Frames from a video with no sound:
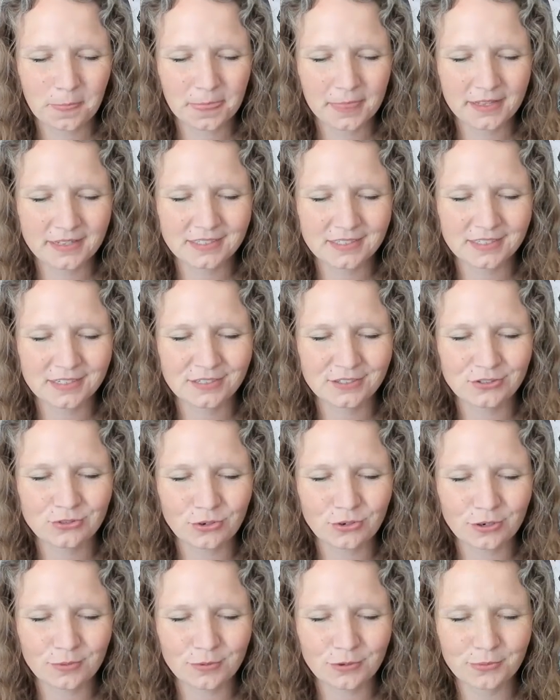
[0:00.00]
It's an
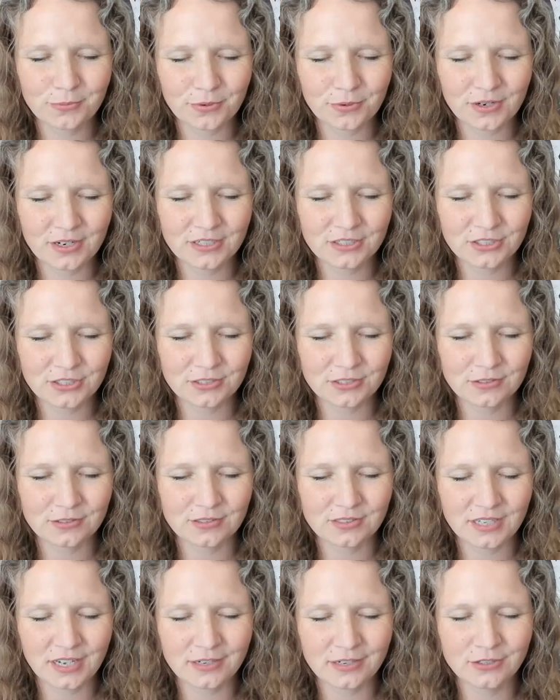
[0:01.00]
adorable, precious,
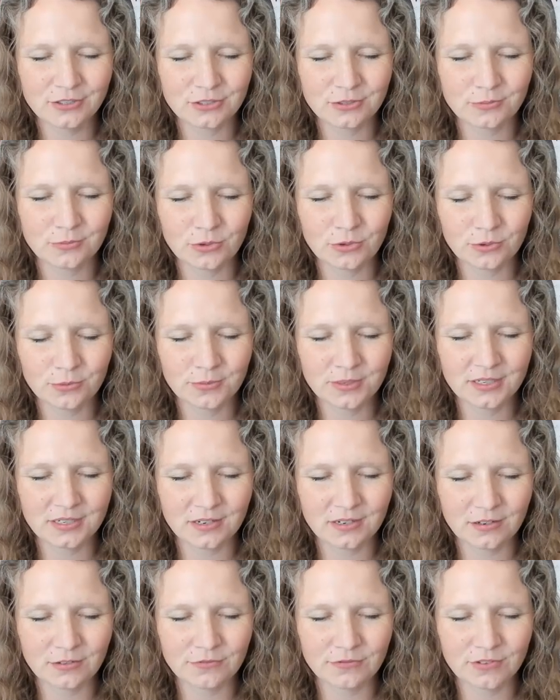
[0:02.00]
tender moment
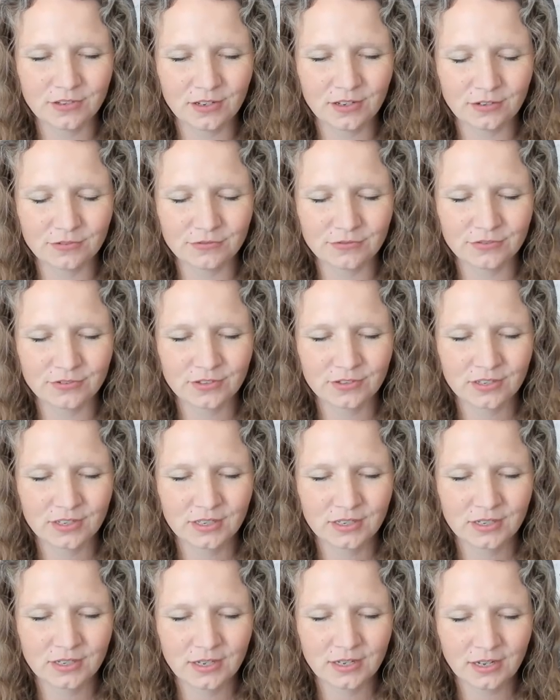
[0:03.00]
of love
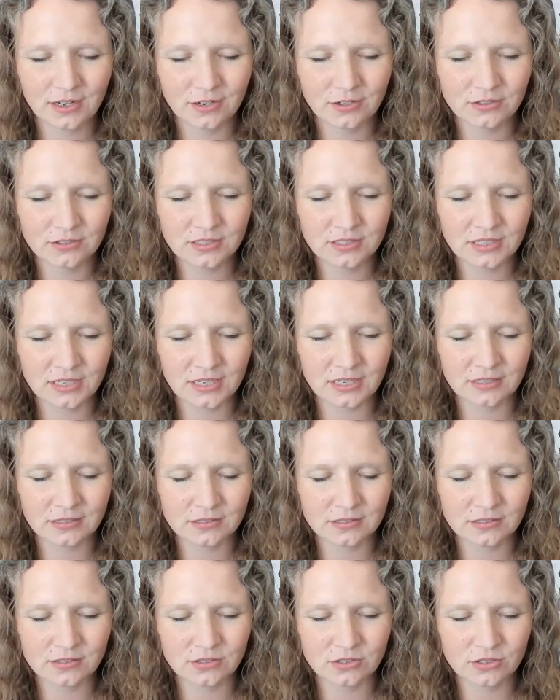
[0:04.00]
held
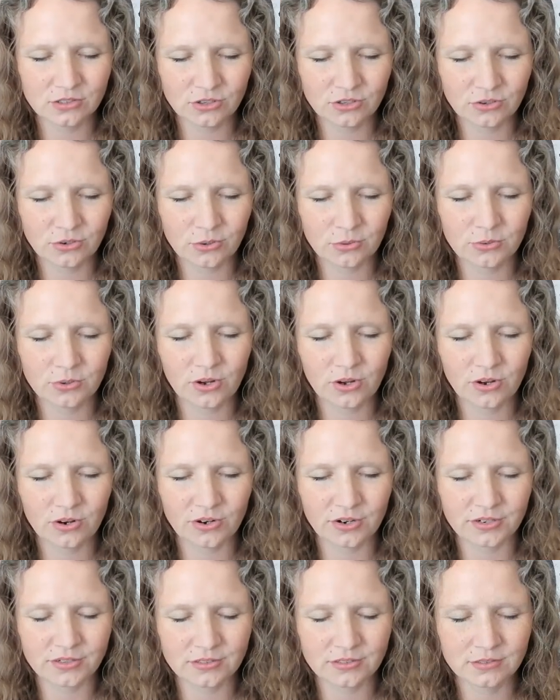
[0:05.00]
against your own
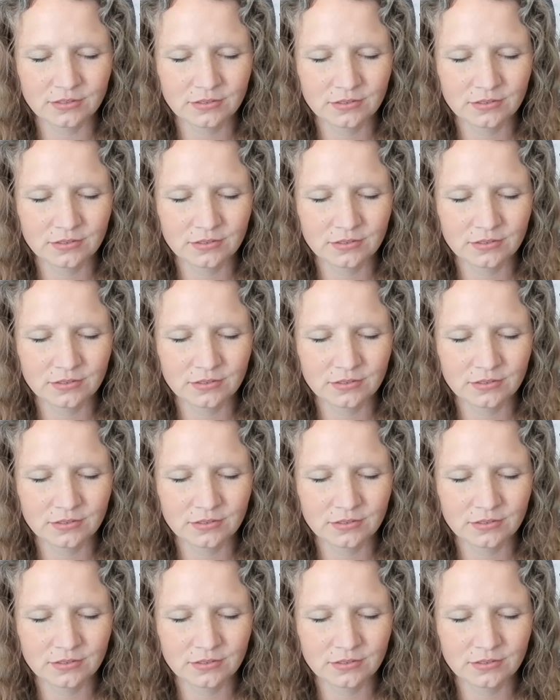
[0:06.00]
heart.